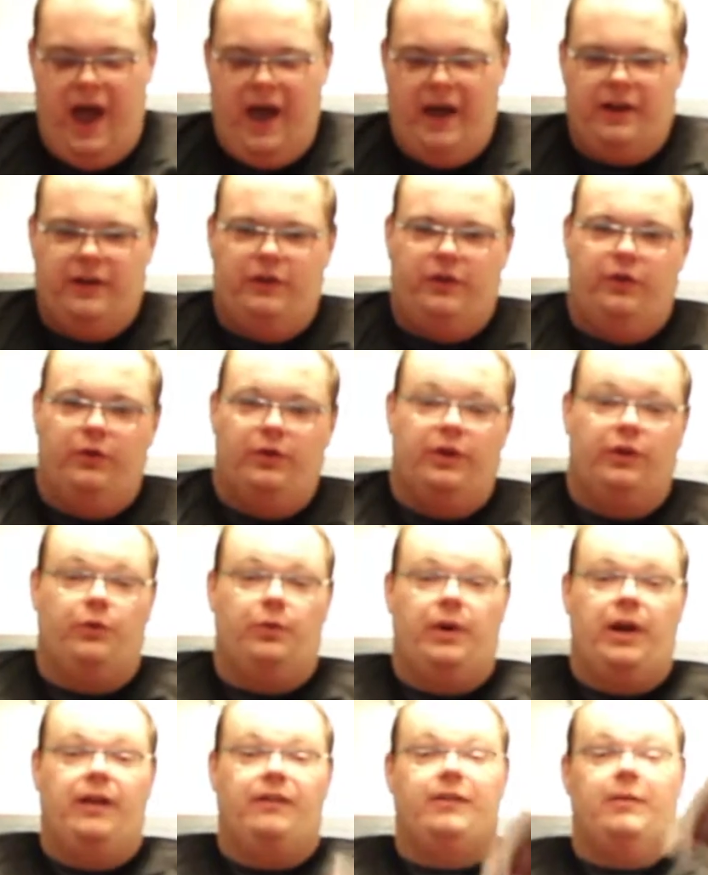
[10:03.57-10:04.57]
Attitude, this
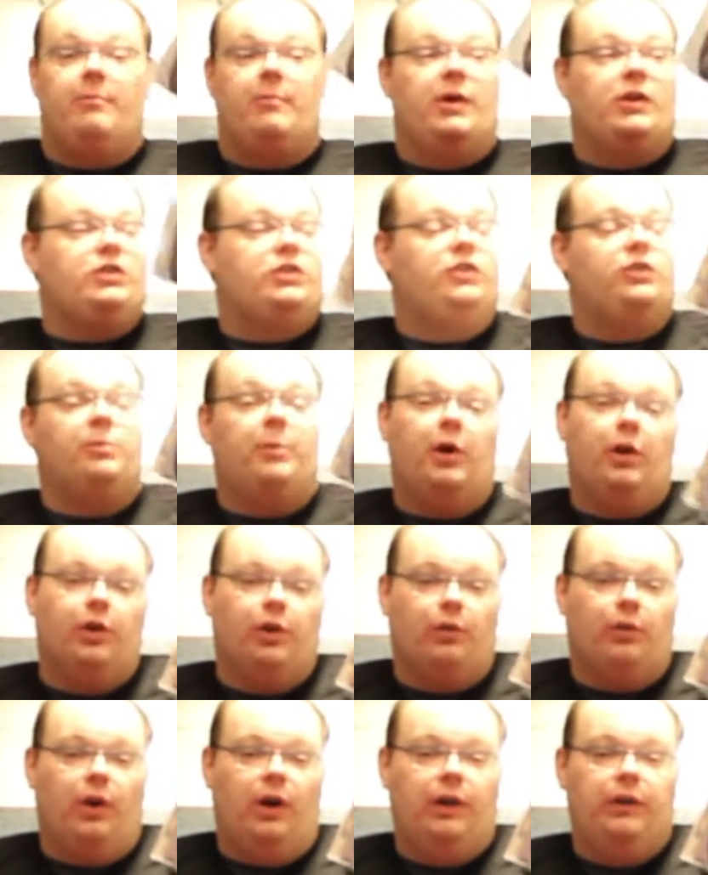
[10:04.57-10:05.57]
one has a much
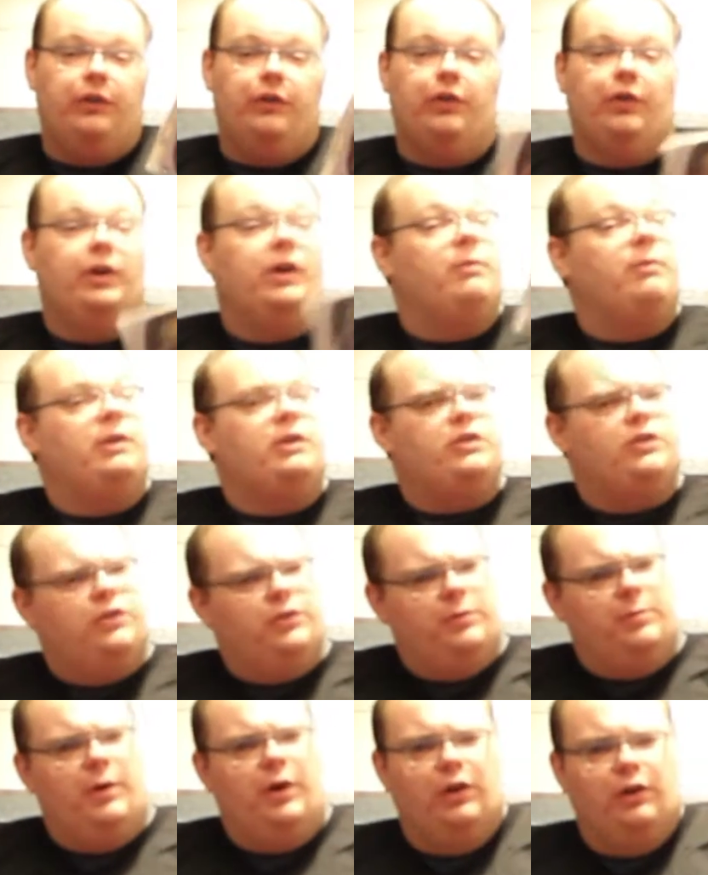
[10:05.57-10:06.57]
smaller roster, a much
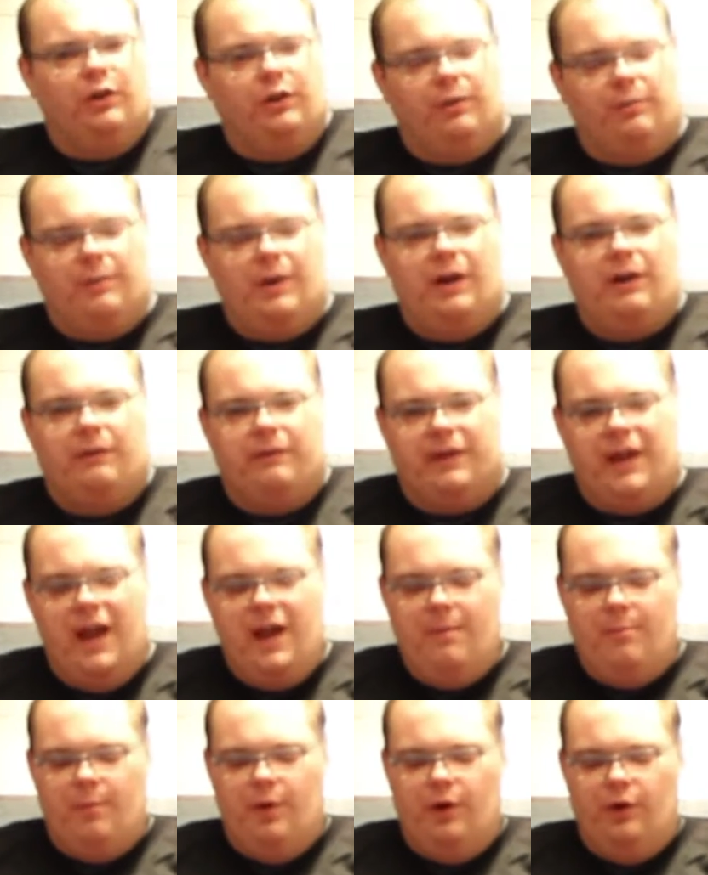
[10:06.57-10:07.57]
smaller amount of
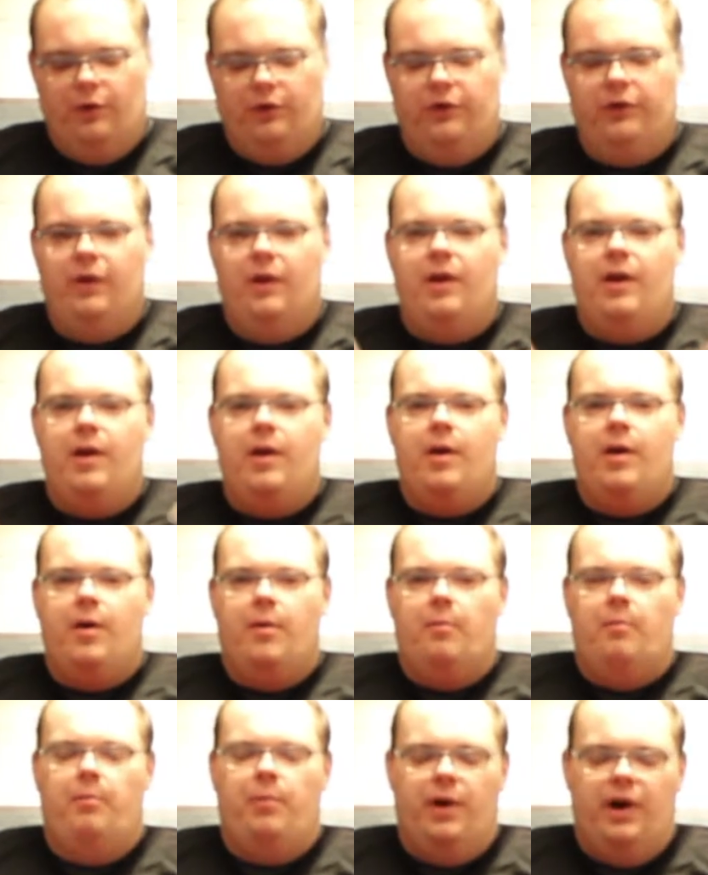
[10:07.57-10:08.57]
game modes.
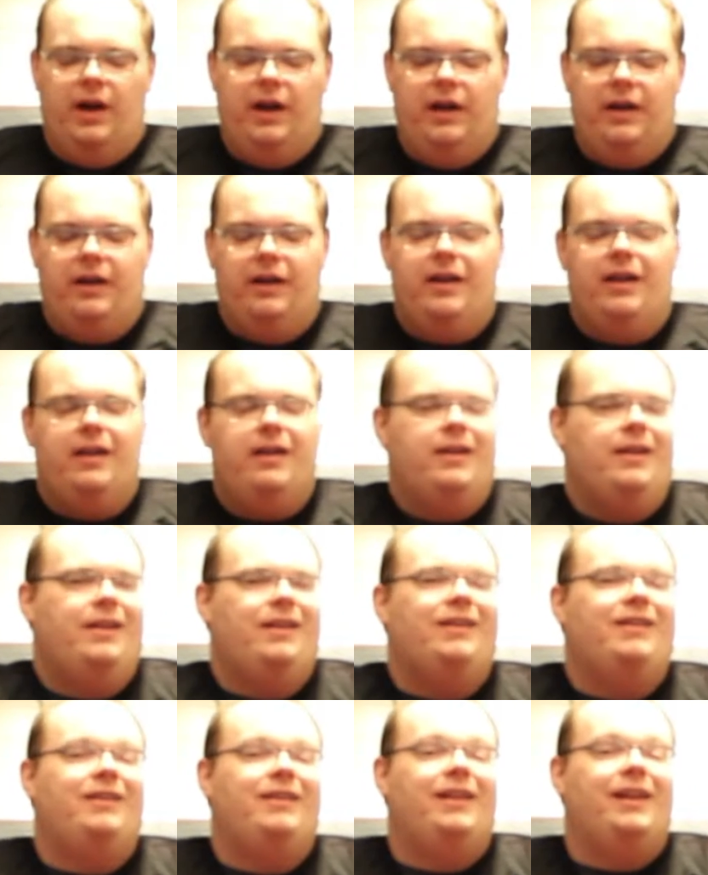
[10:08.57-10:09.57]
But
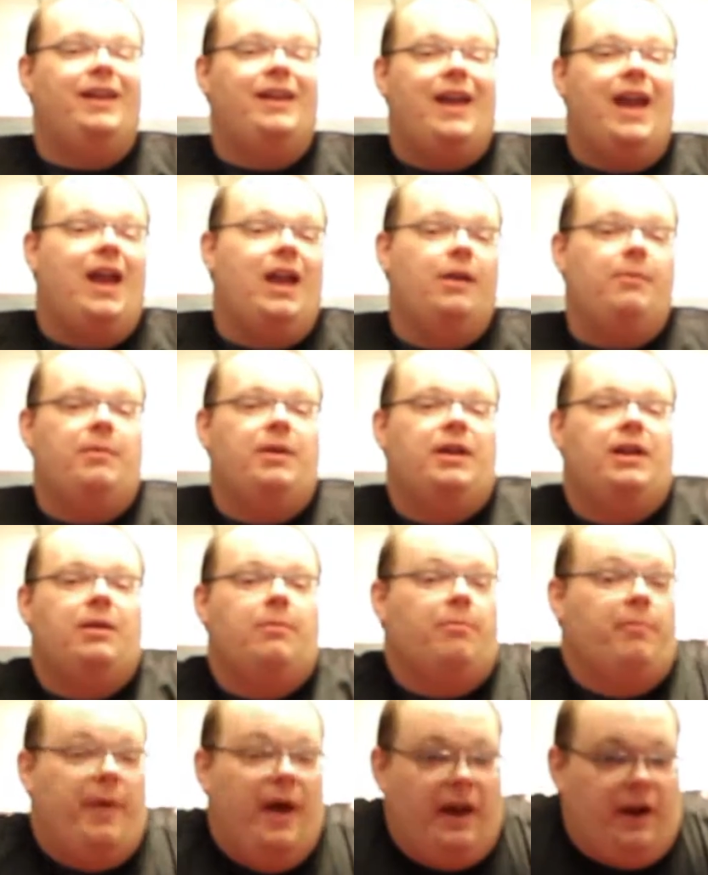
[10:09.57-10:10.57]
is the game
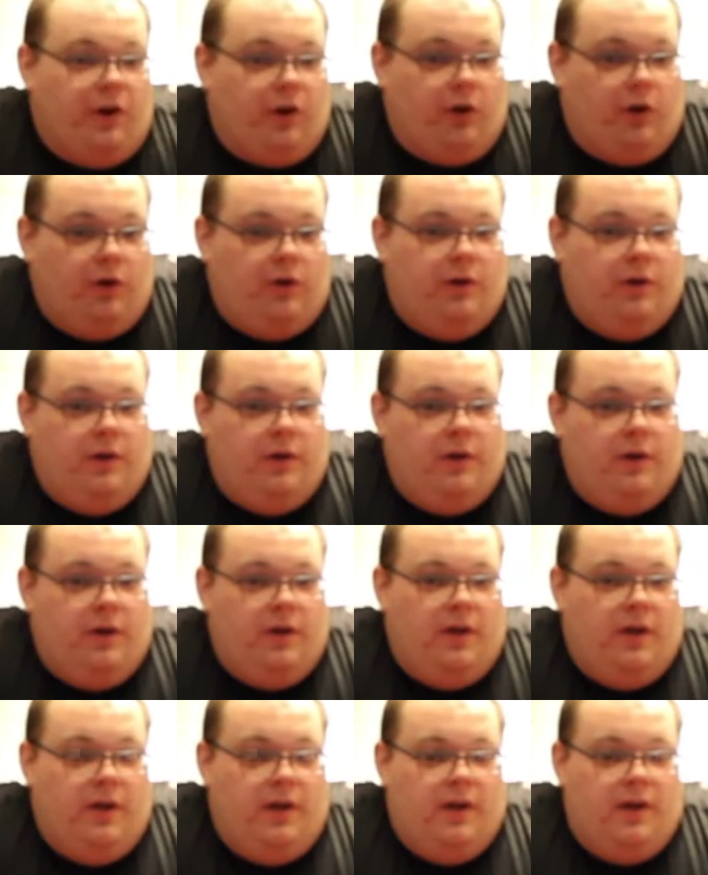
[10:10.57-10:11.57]
any better?
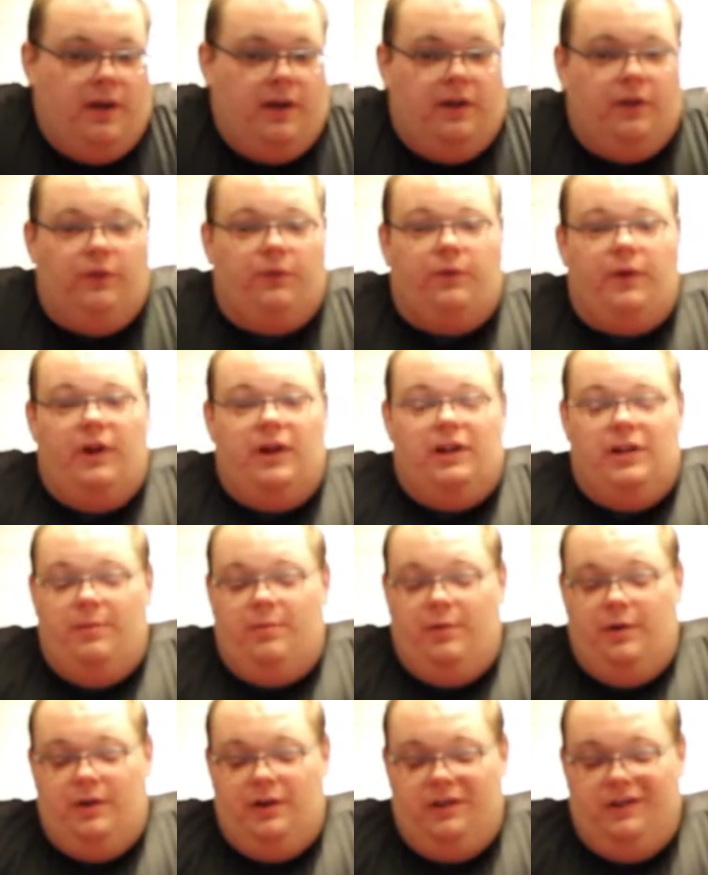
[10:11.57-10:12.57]
Because frankly
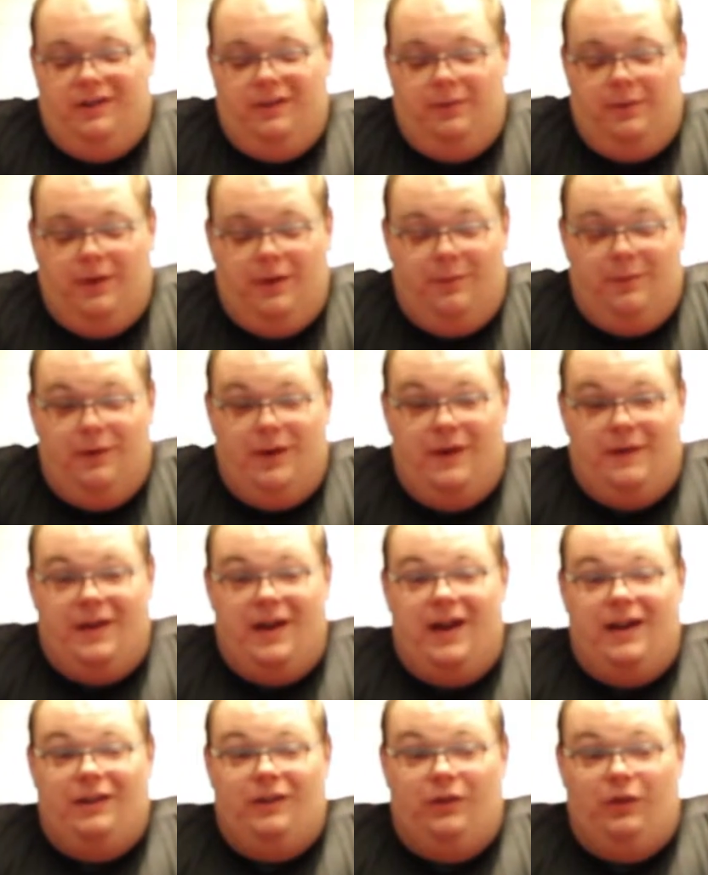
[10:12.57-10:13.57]
put, WWF
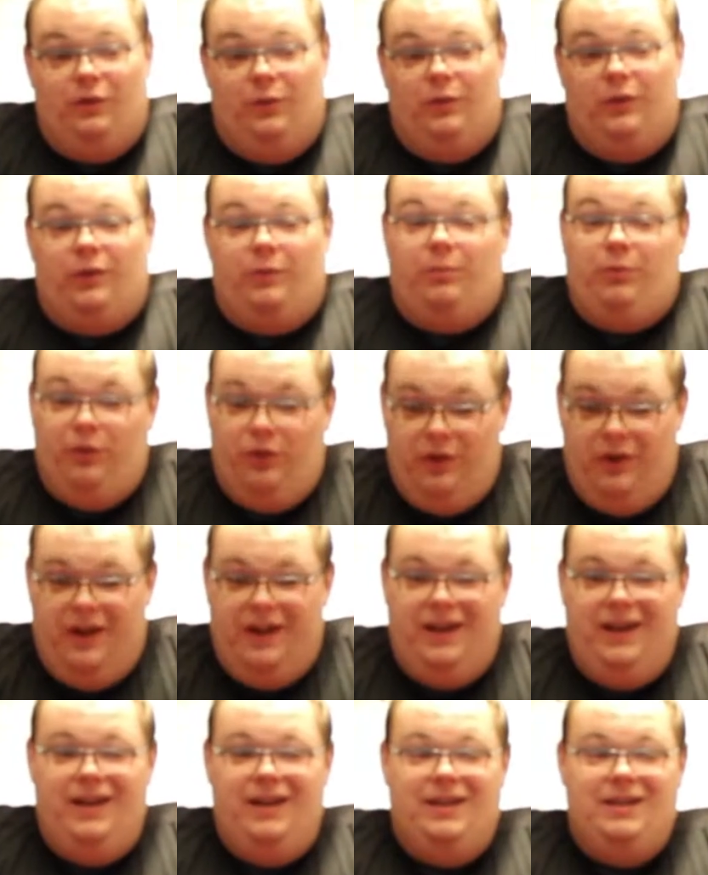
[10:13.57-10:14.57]
Attitude was a
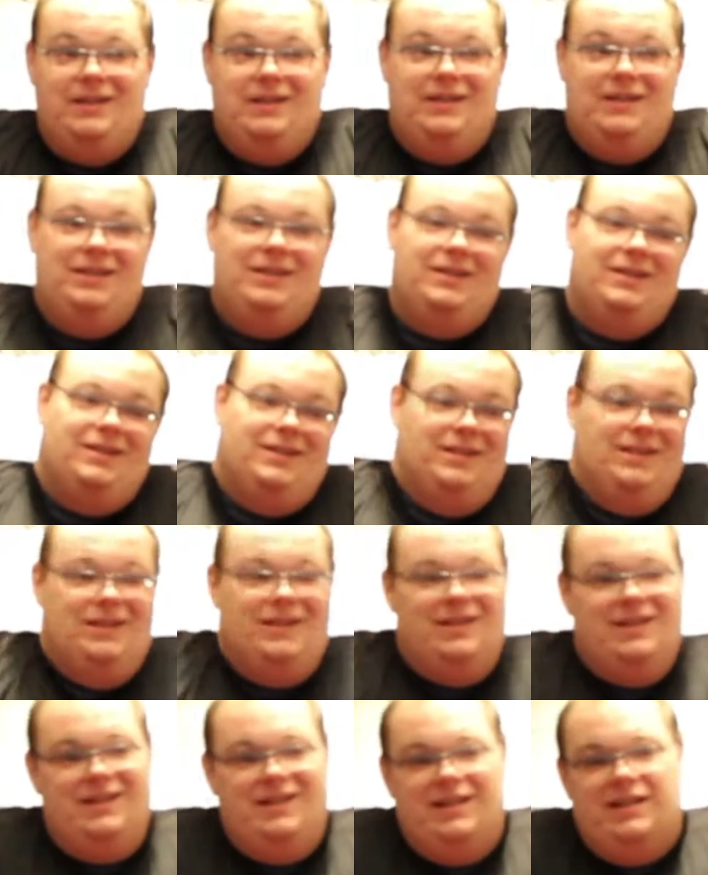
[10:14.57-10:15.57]

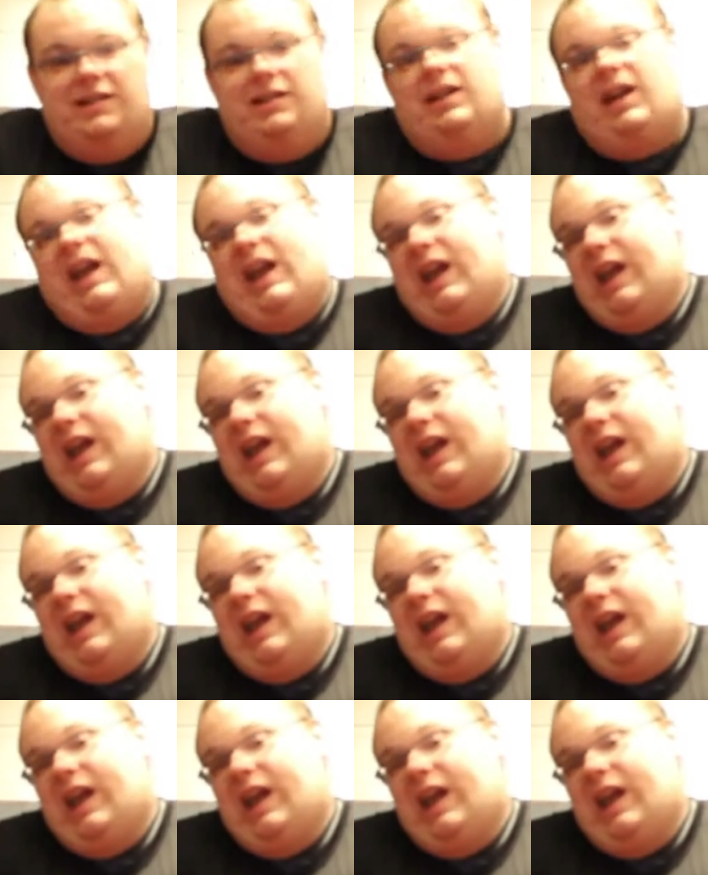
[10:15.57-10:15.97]
pretty